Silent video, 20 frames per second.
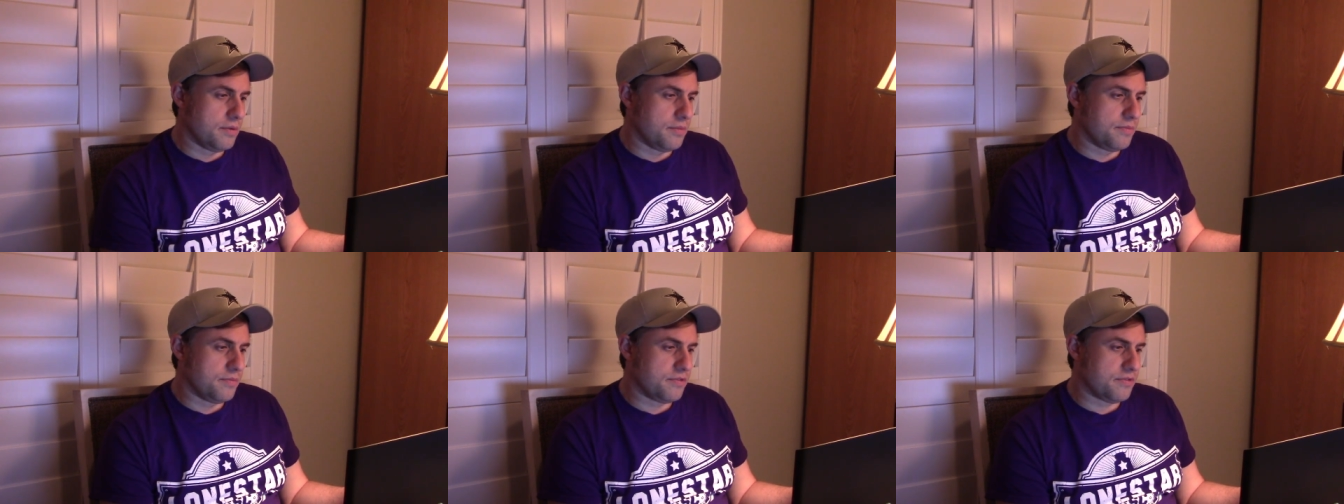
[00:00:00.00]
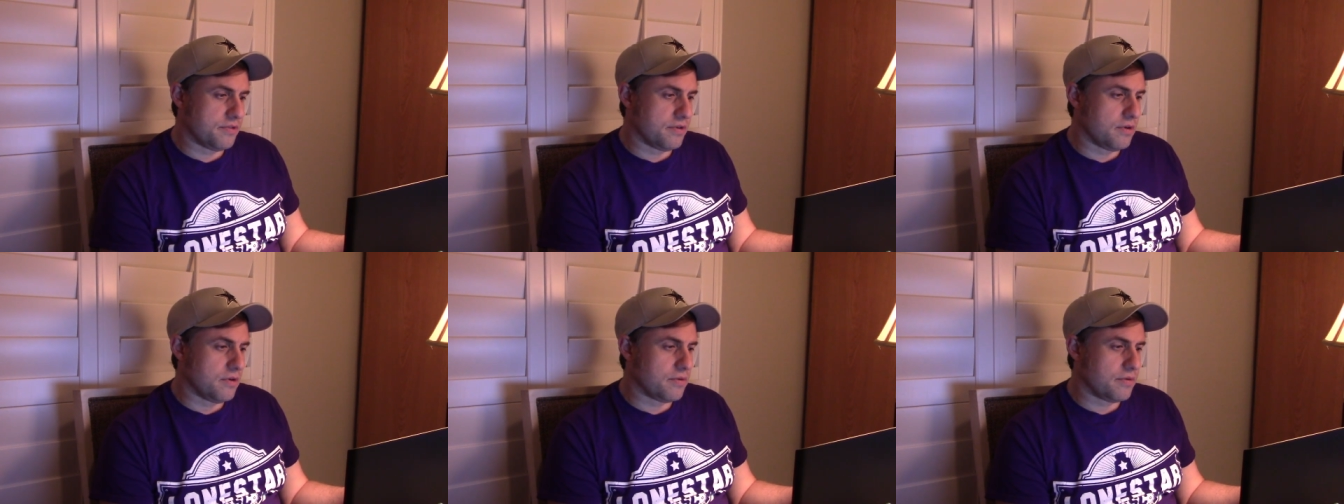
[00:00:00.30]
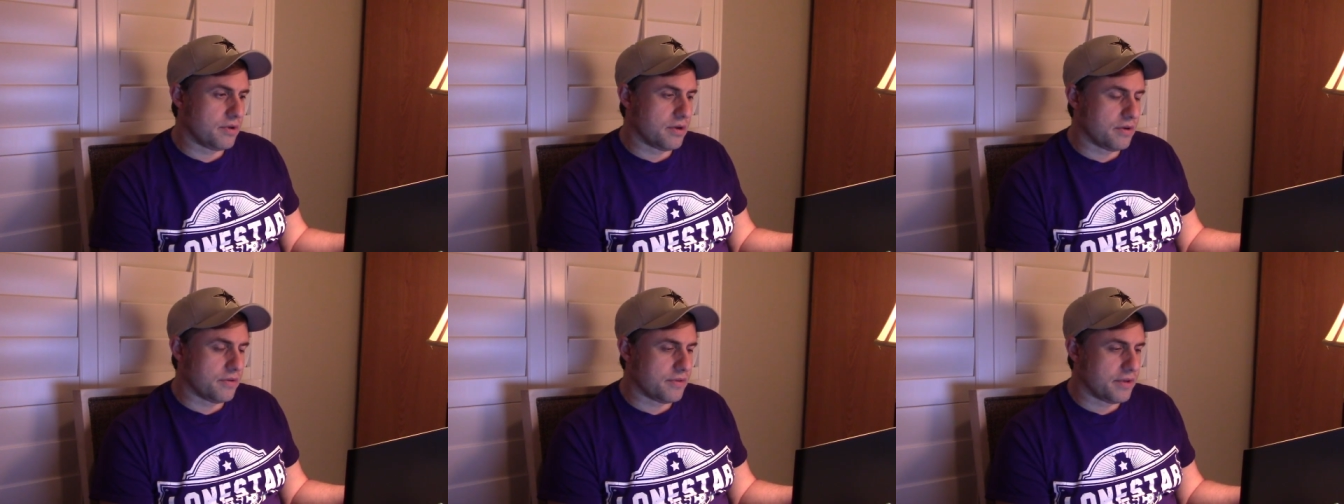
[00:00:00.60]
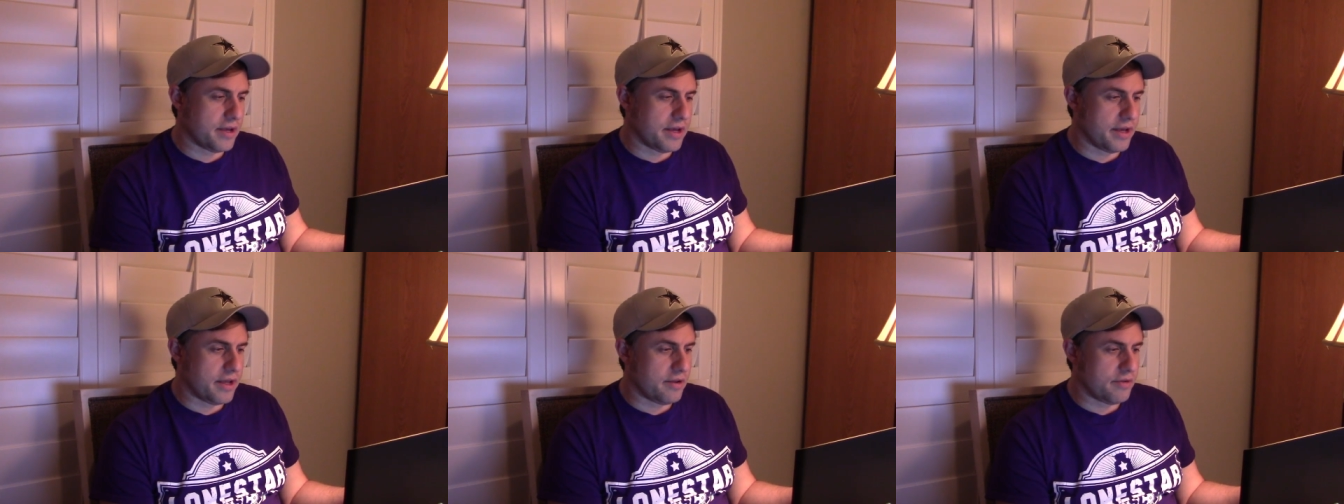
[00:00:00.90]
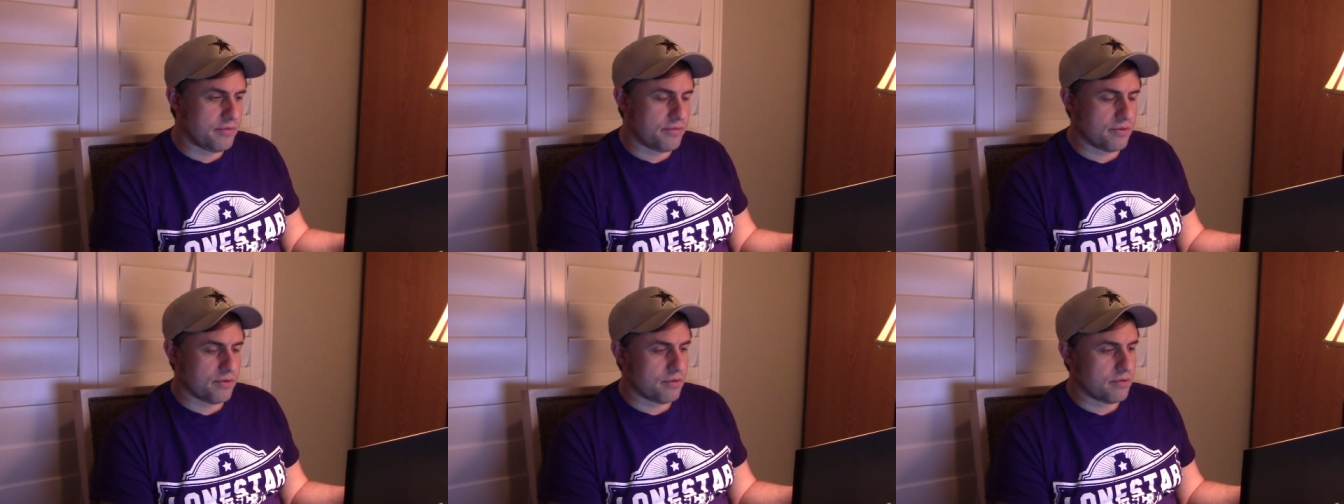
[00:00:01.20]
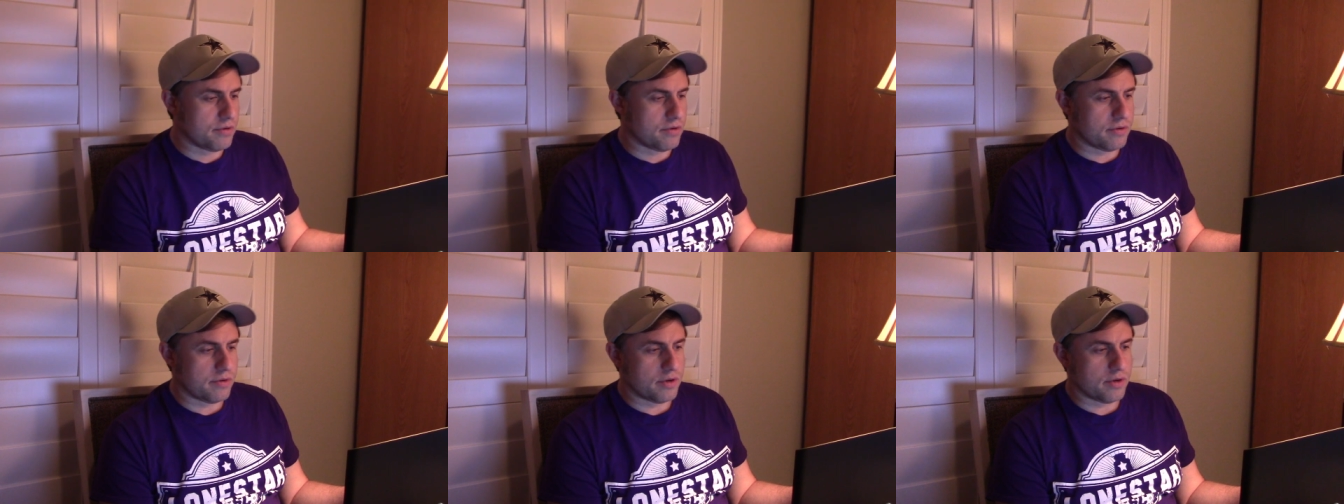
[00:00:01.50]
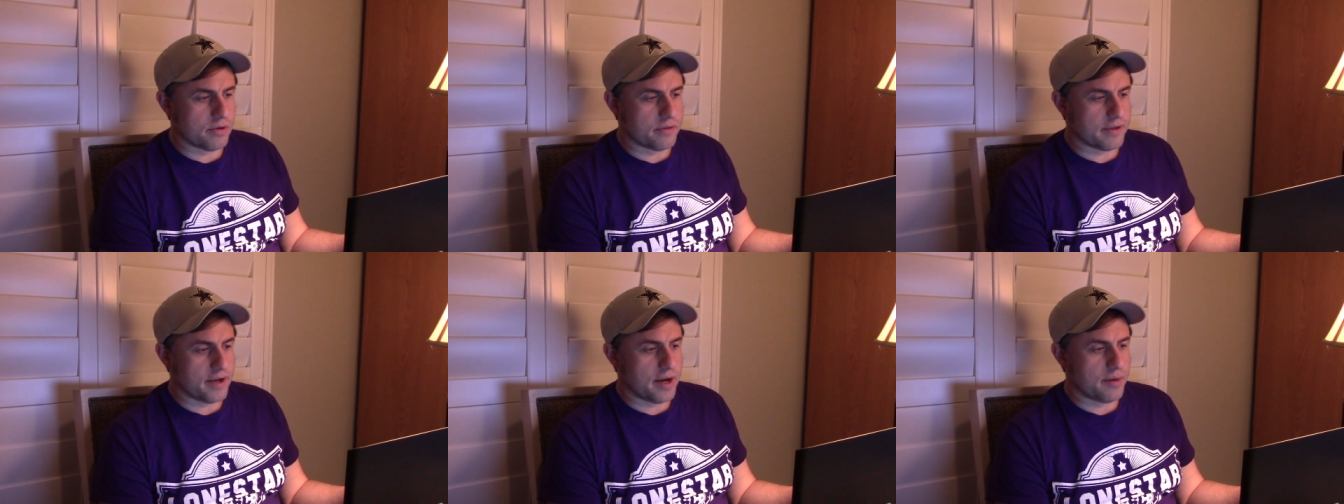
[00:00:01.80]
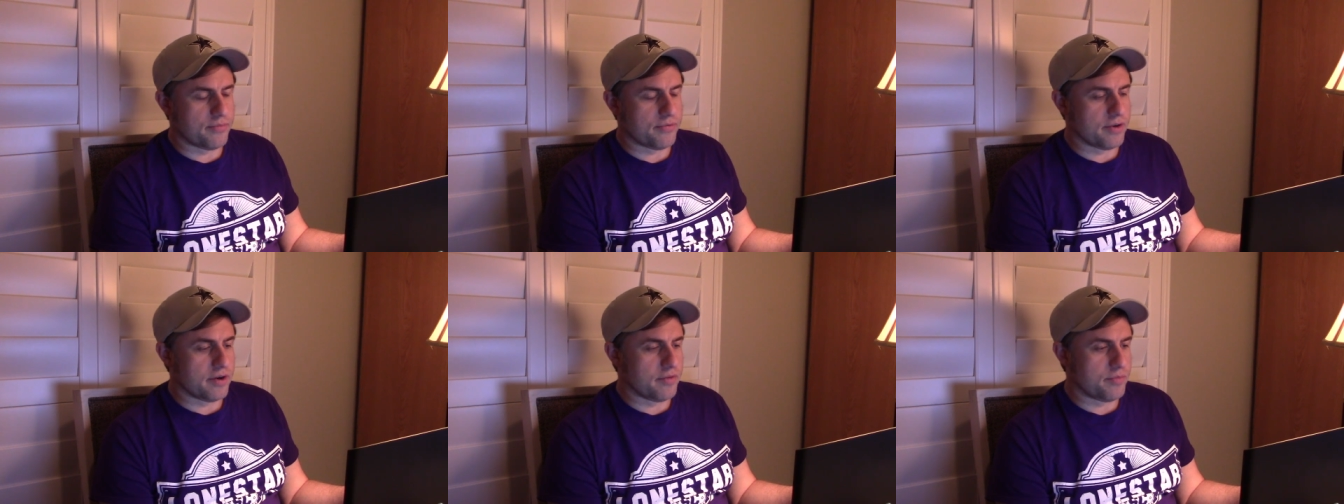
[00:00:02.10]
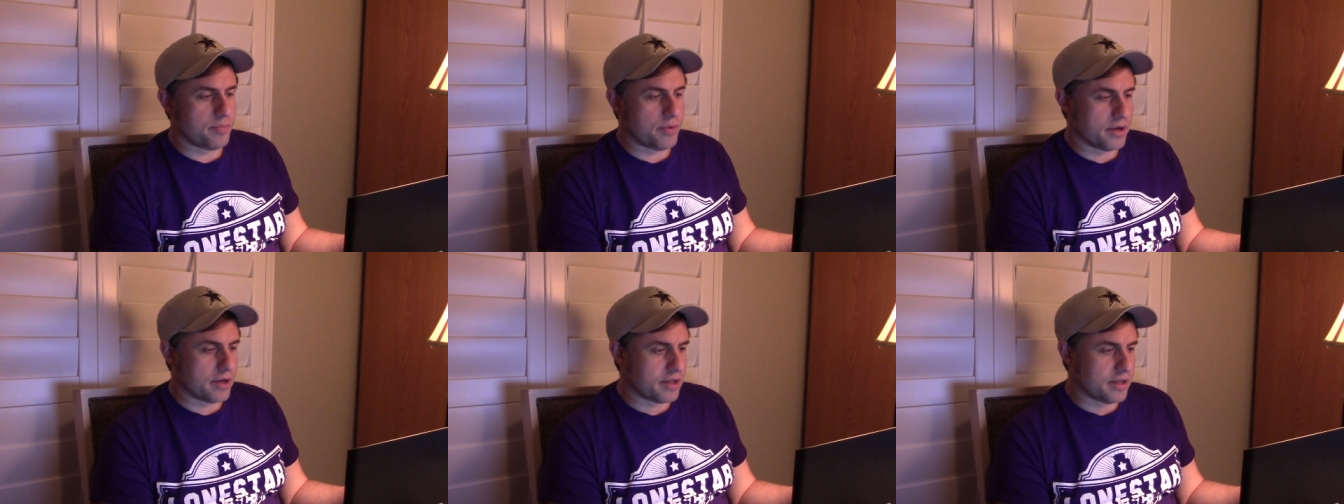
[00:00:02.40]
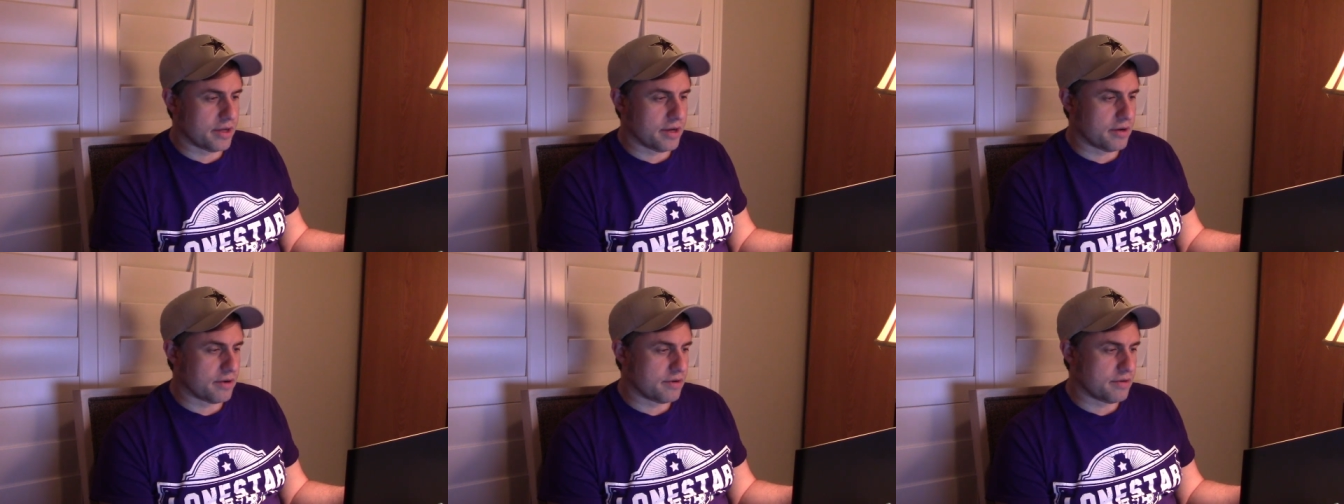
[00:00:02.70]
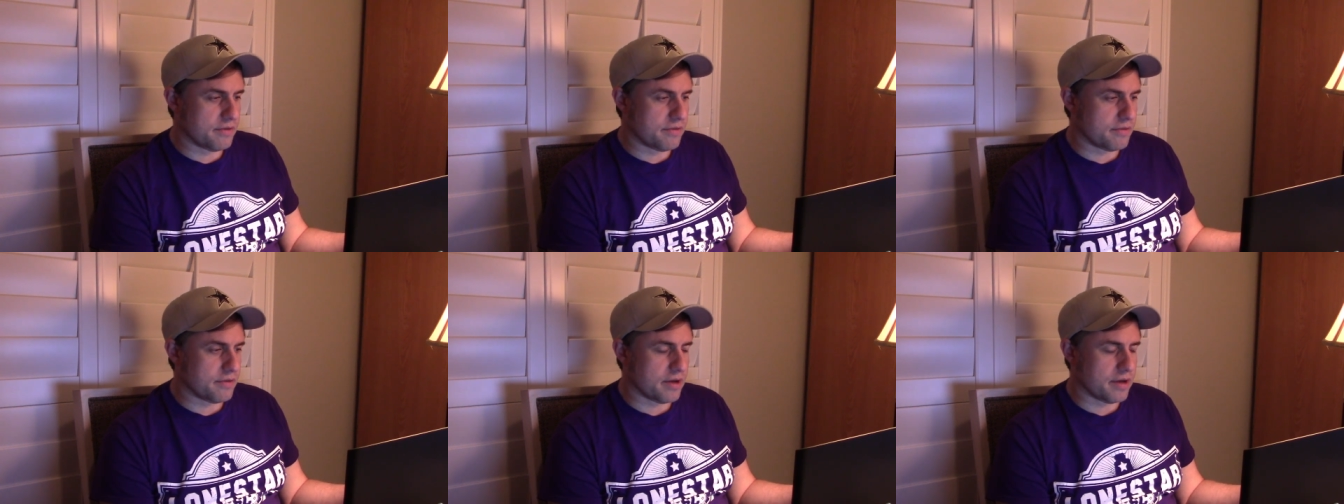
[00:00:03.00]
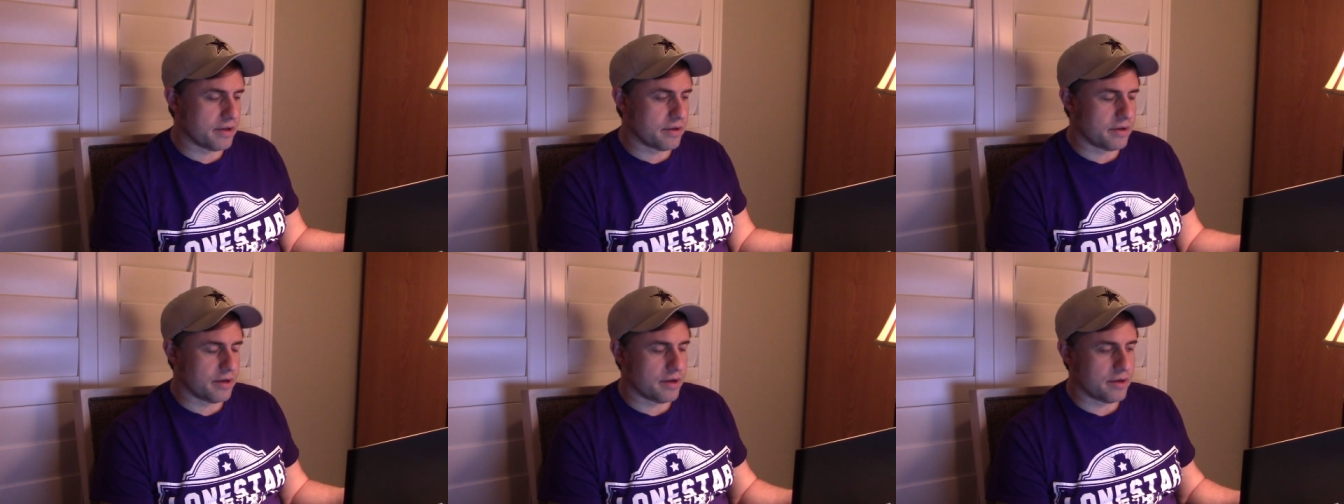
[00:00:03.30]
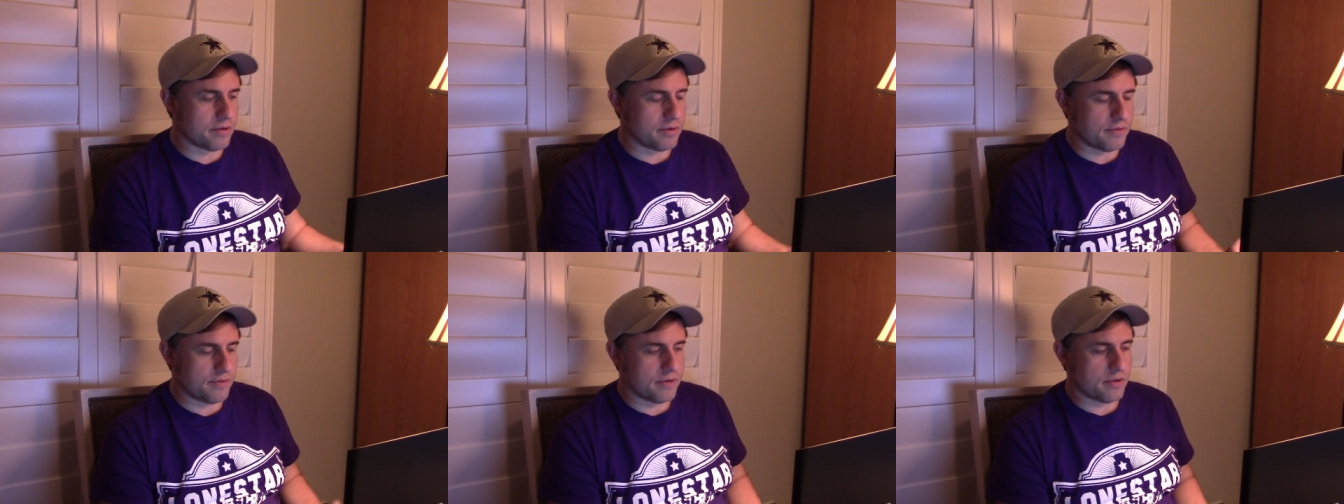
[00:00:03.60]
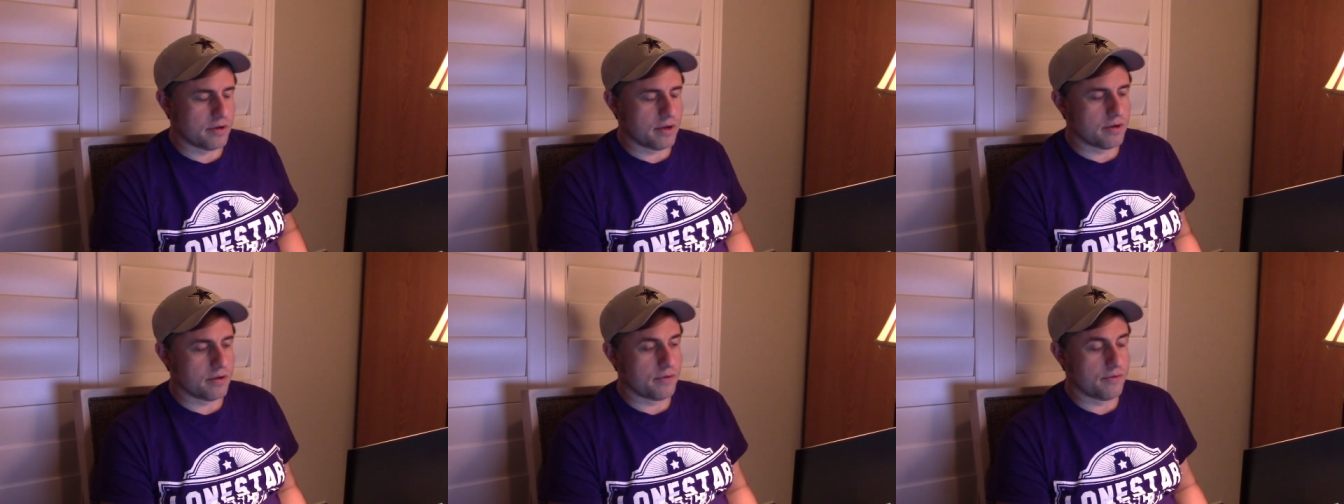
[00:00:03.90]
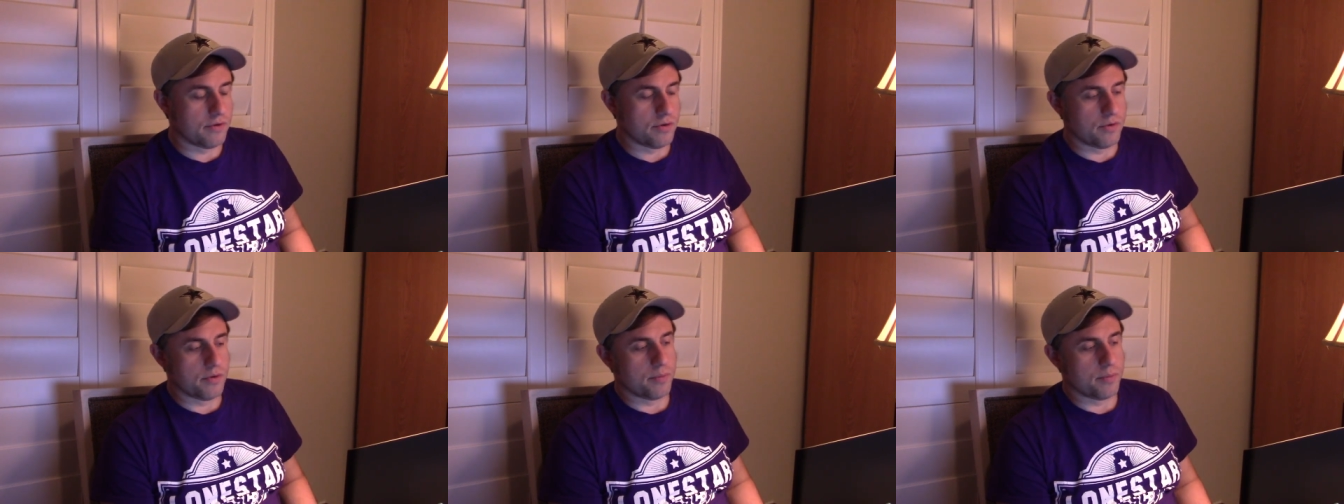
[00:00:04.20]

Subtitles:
So you know, they're headed for a top five pick now because I don't even know